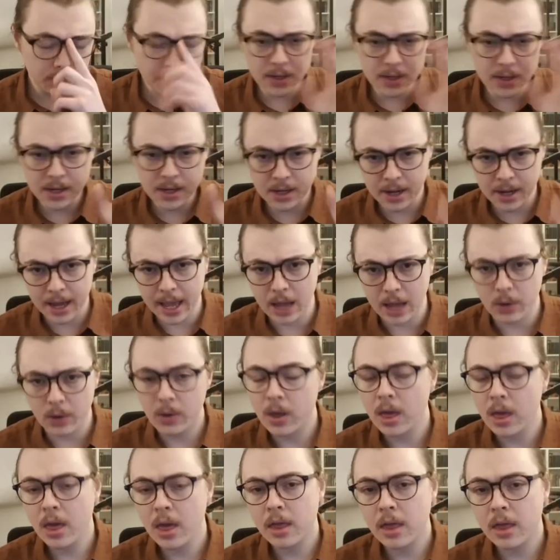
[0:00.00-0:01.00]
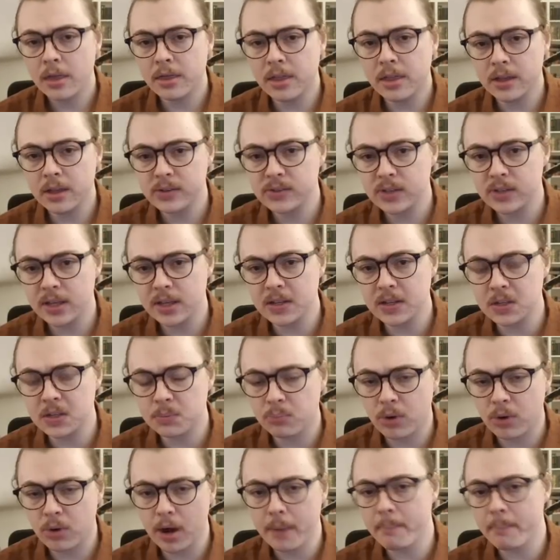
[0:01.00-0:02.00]
Now, this is
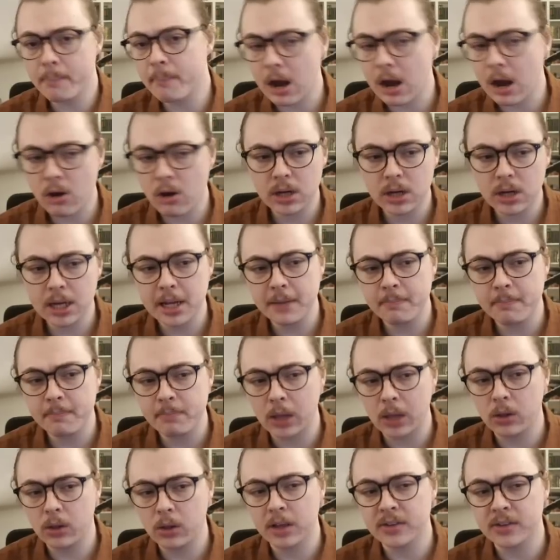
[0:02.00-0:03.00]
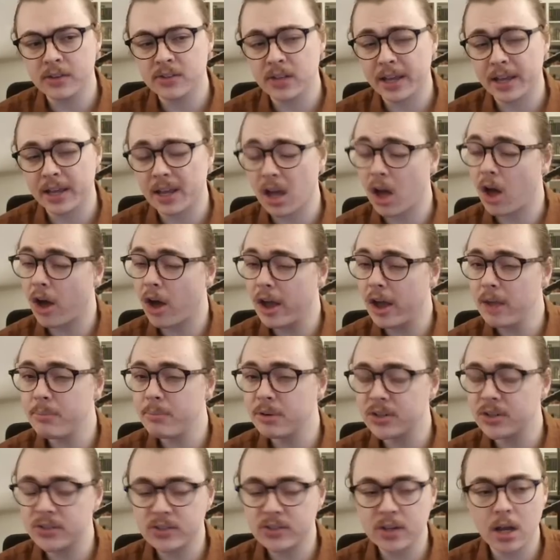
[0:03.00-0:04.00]
primarily built as like a
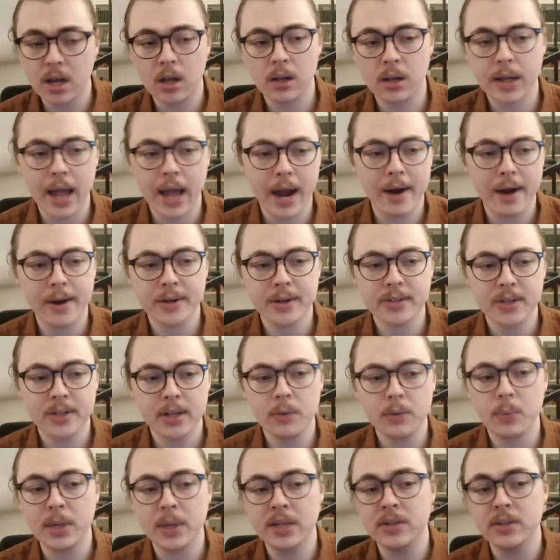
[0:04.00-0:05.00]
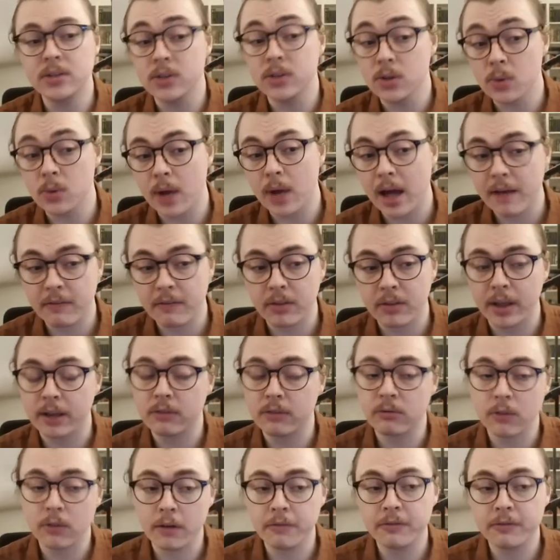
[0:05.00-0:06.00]
hybrid style character. We do have like
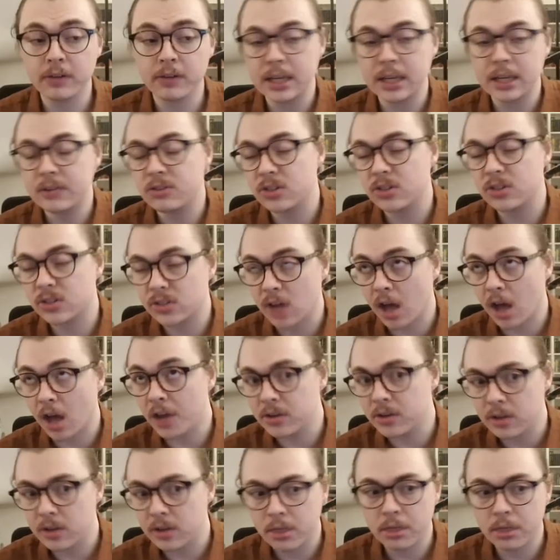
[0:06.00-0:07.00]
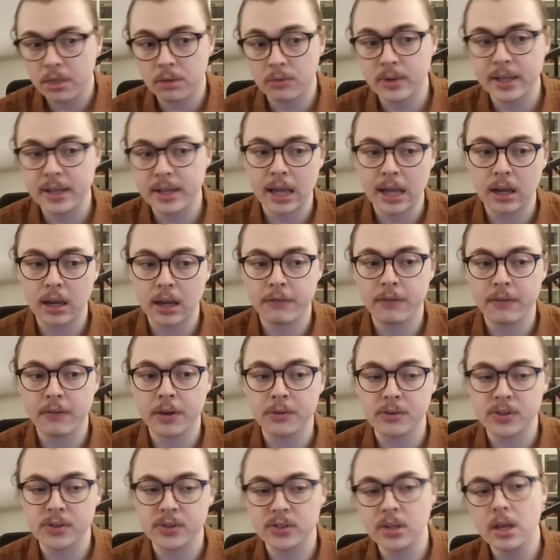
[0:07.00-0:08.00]
roughly just under 3k life
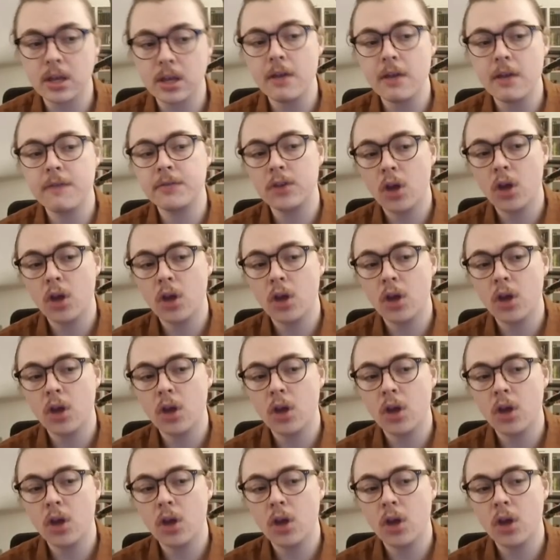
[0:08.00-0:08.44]
unreserved,